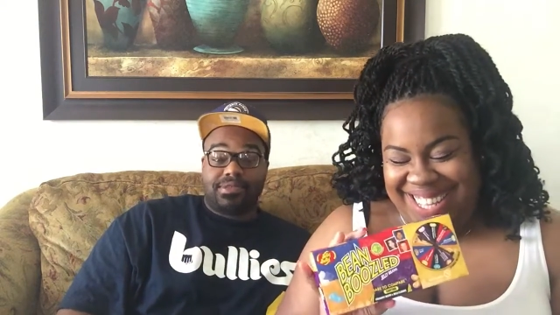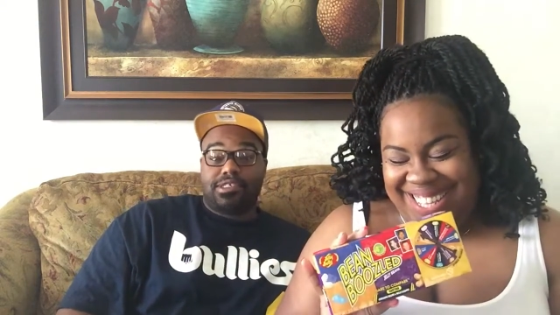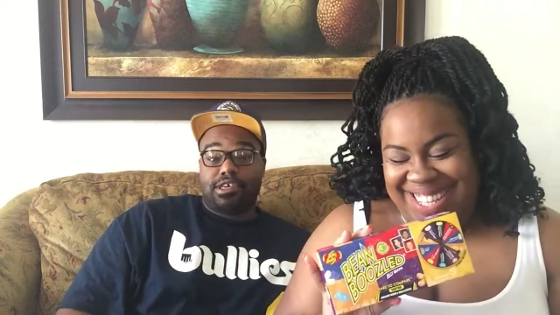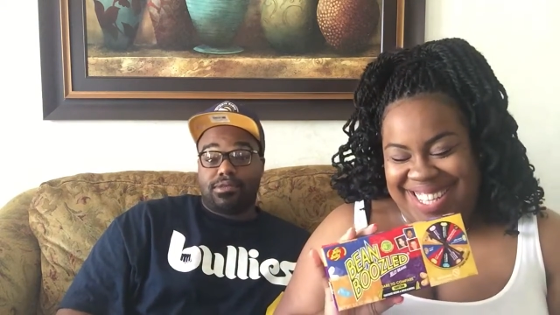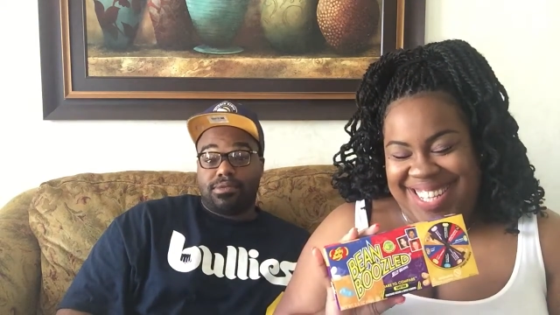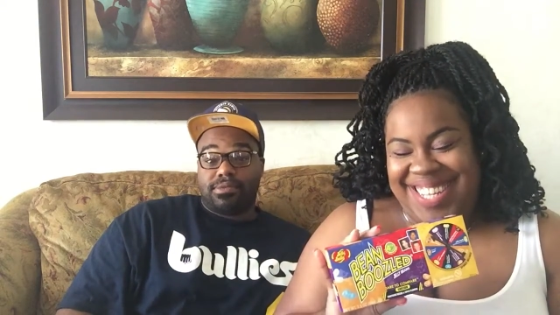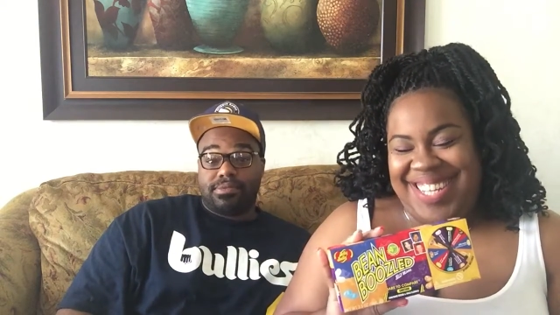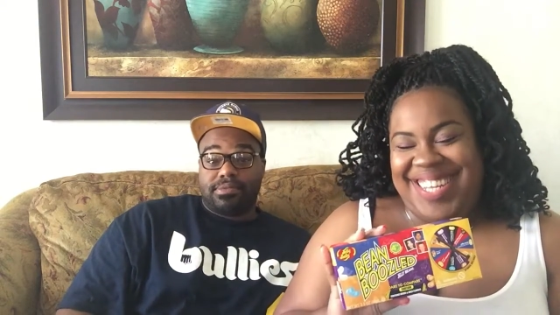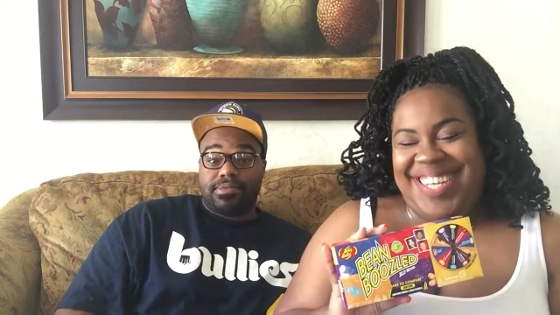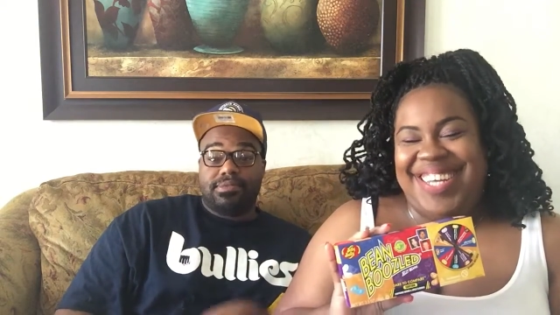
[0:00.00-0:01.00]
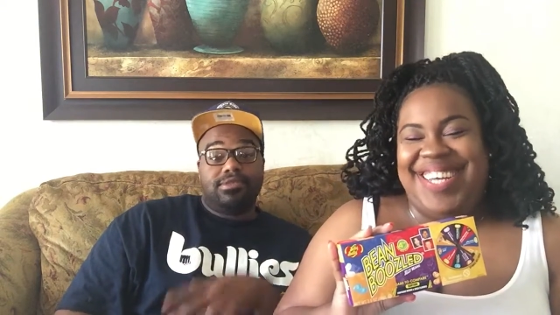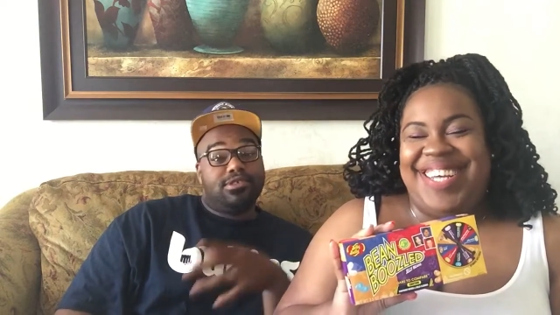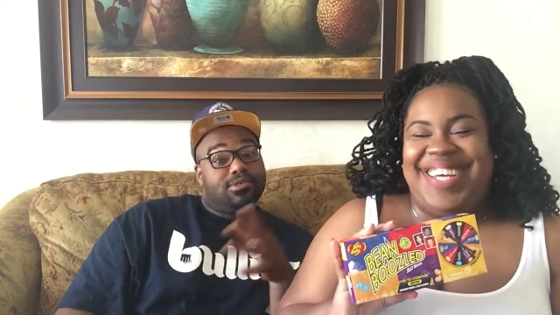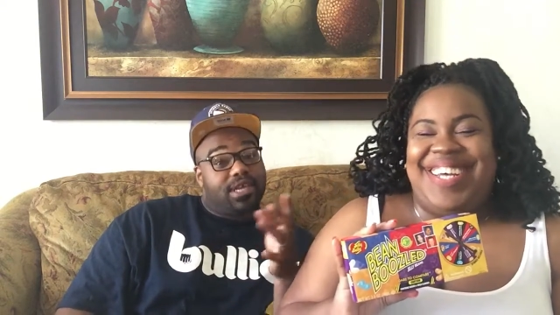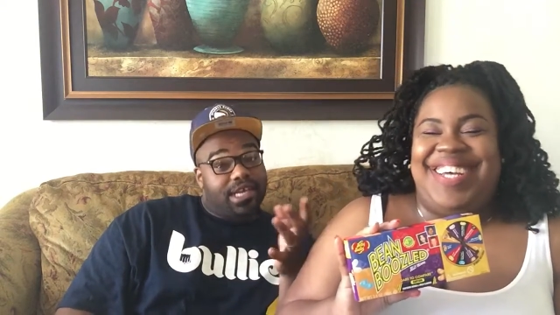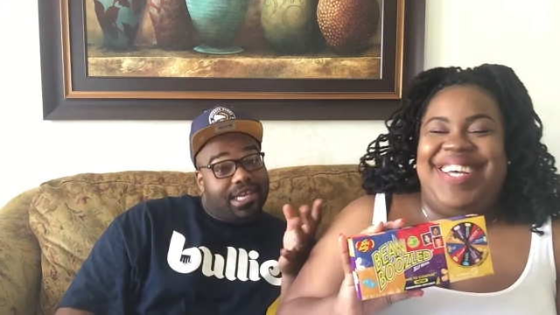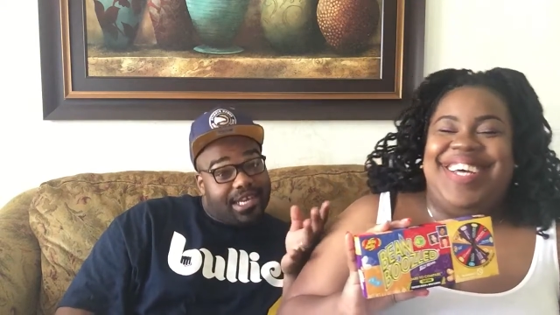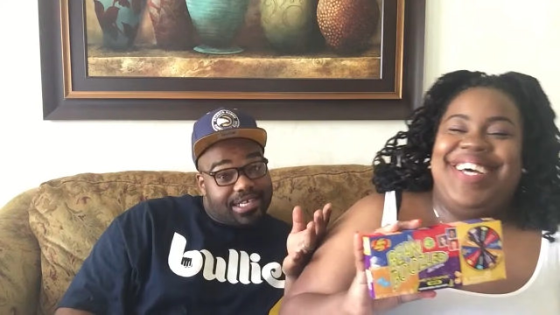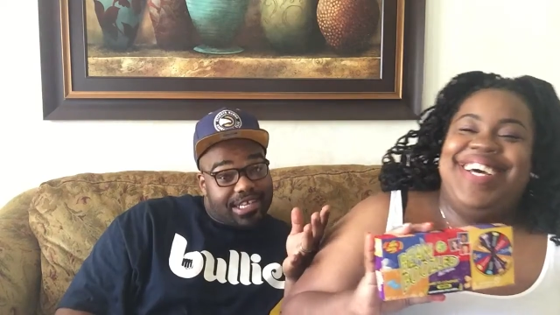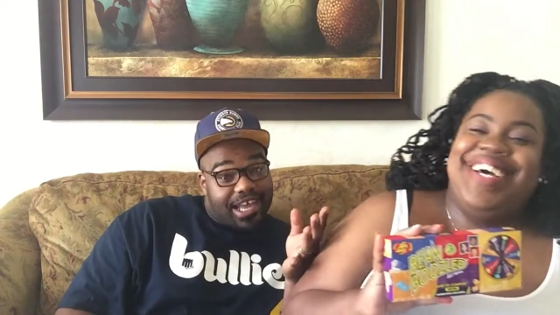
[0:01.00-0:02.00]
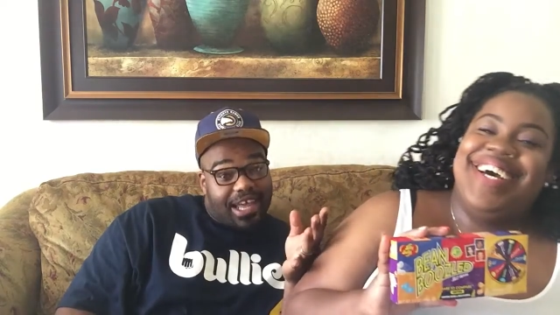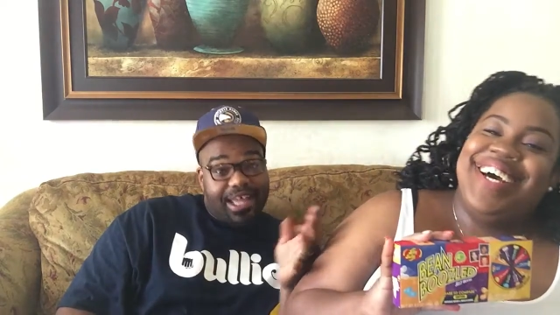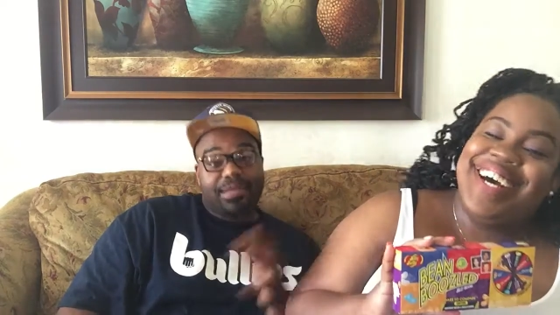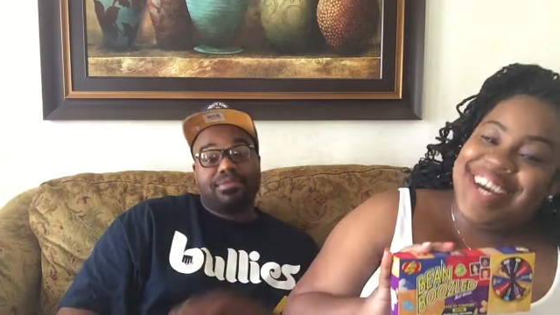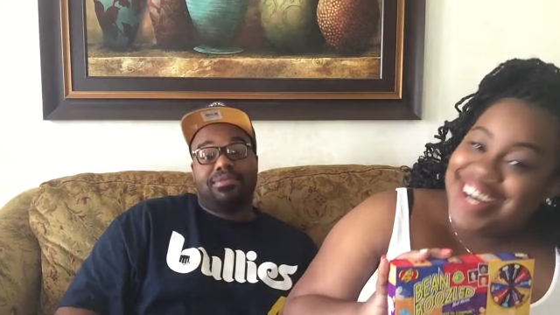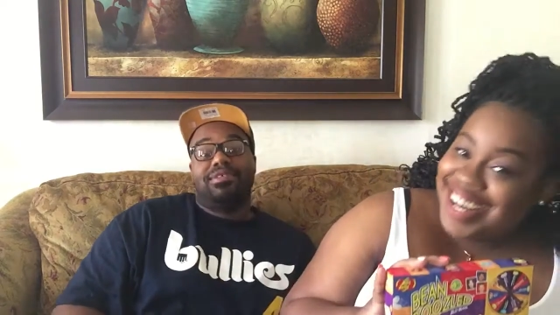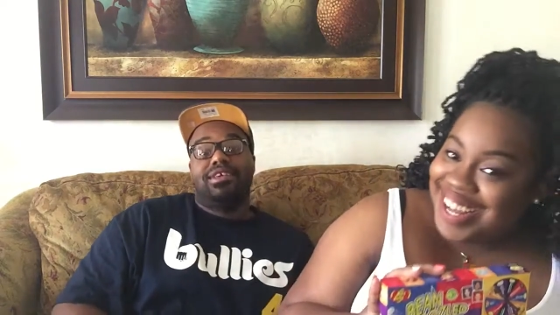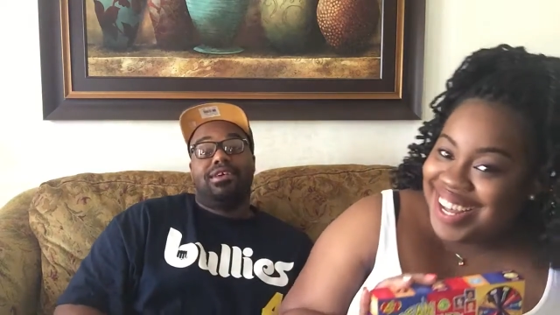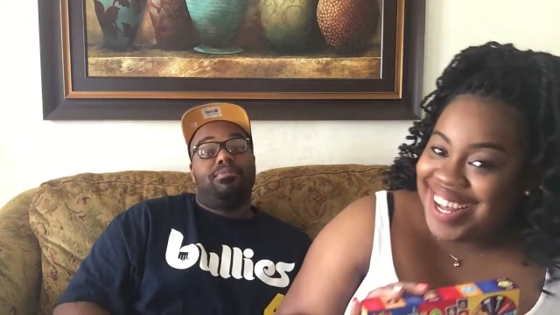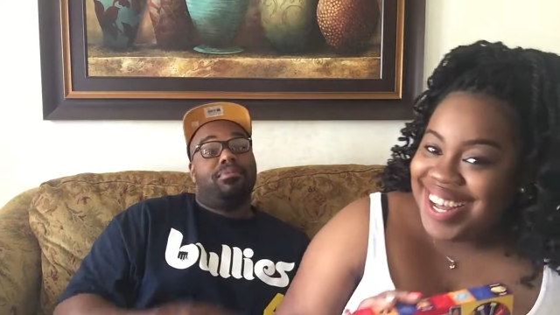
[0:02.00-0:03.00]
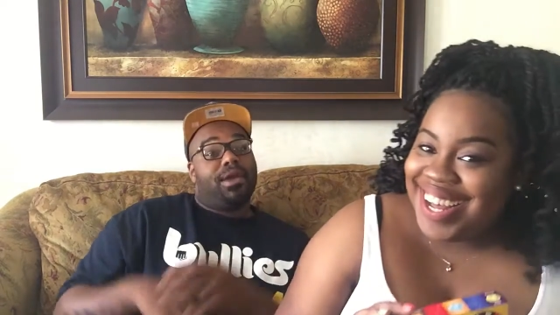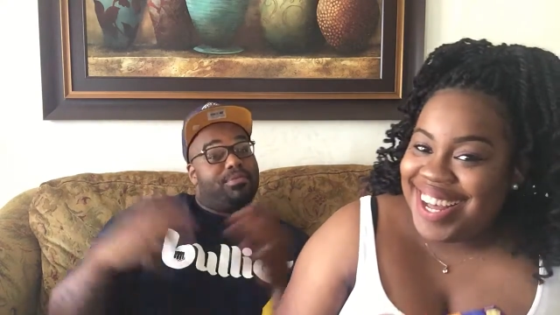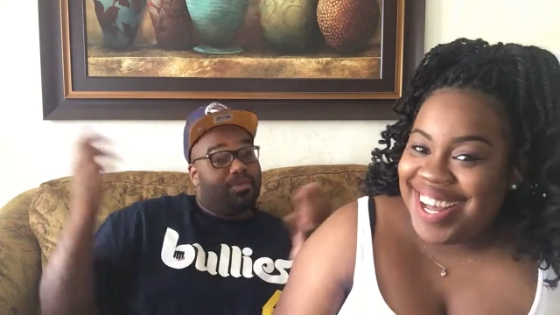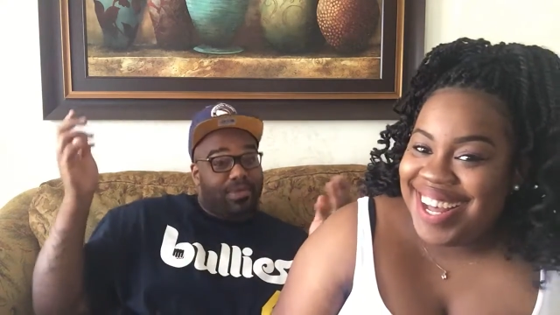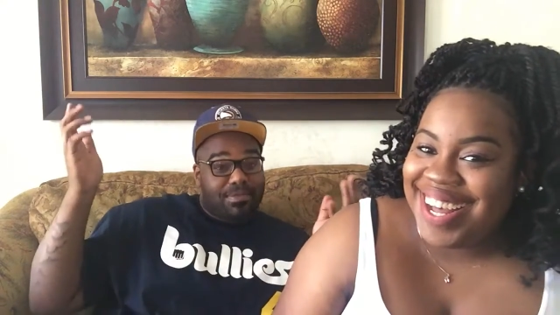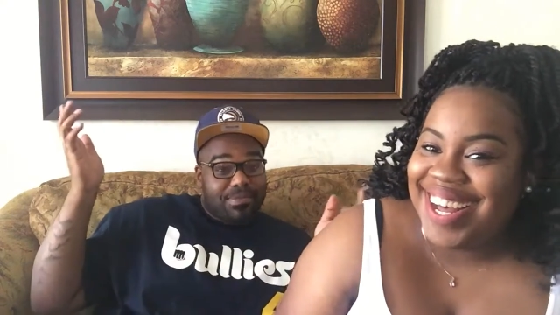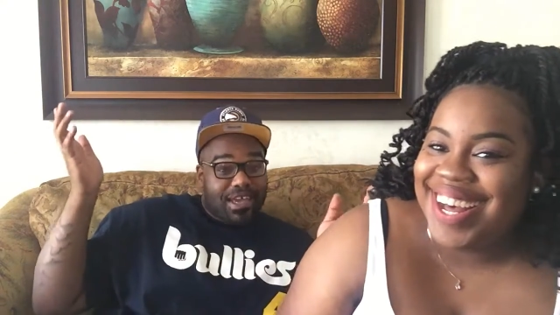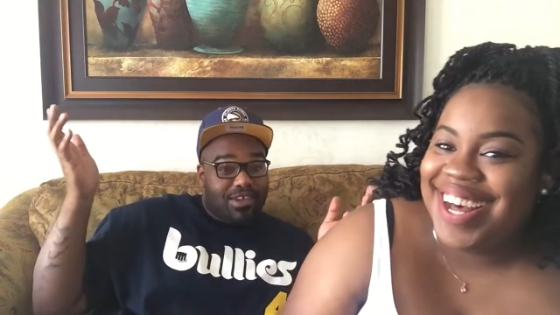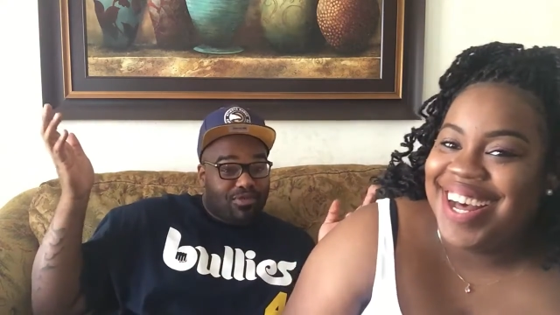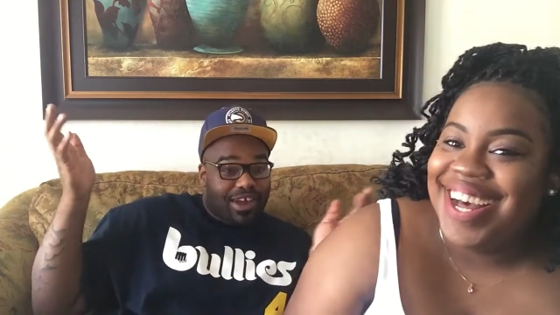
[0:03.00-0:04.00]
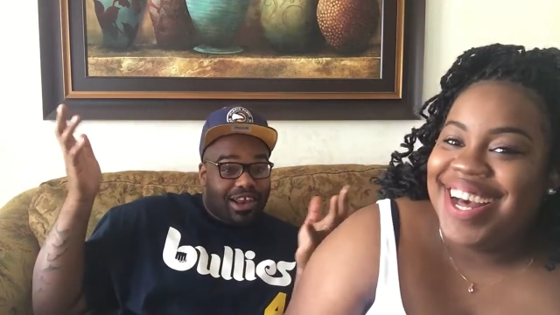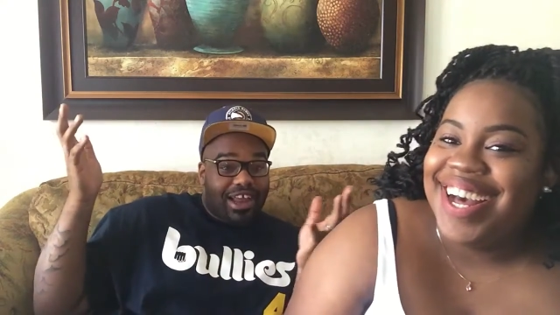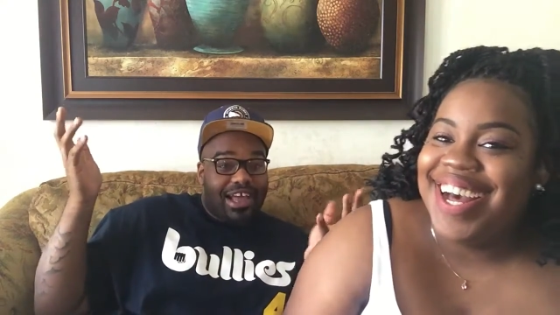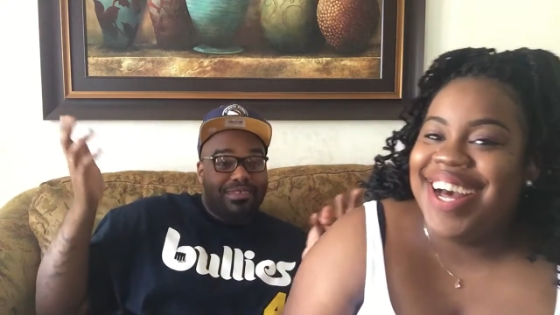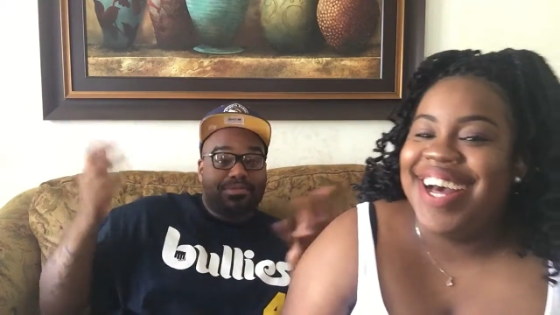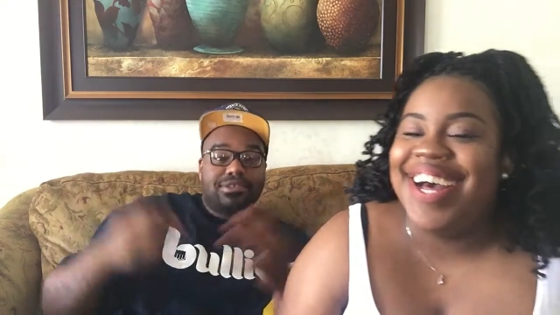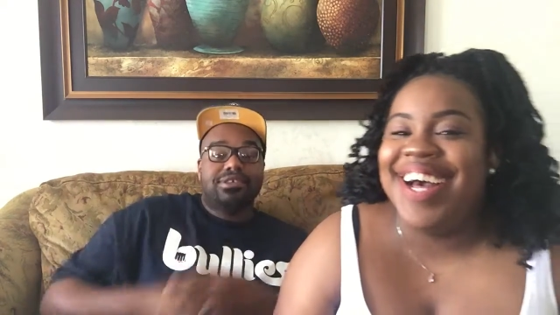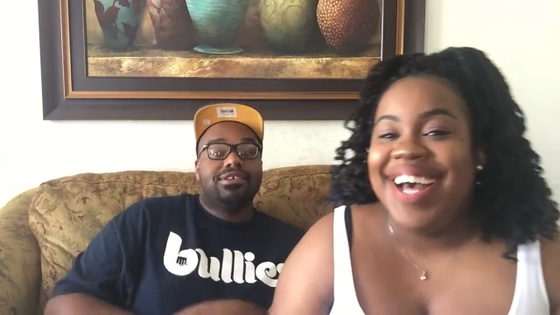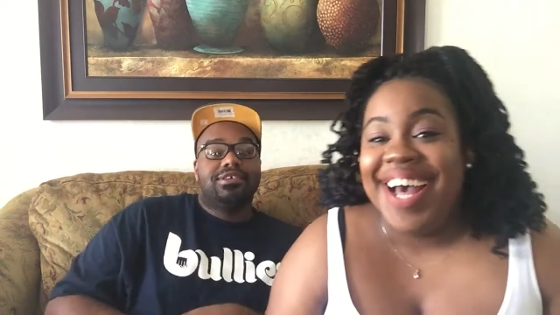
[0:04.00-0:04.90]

Speaker 1: So, tune in next time. Maybe we'll be at Red Lobster.